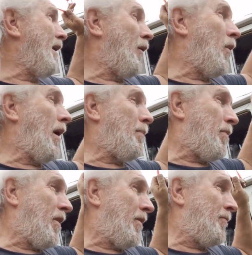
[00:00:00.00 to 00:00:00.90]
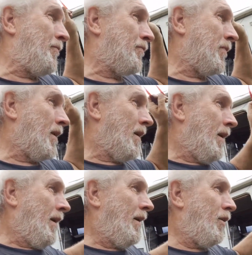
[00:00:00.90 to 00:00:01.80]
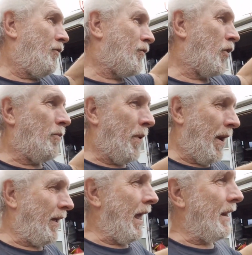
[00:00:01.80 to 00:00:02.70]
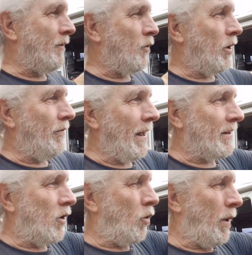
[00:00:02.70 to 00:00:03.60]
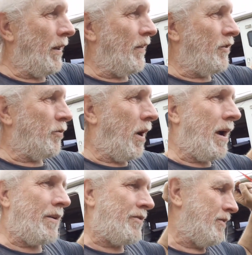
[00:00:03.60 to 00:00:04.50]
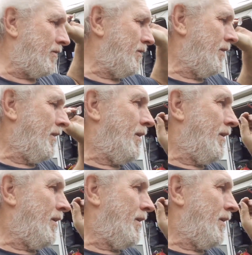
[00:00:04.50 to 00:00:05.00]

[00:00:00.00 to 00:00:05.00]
I went up the hill for it, but I would have had to go around these rocks. And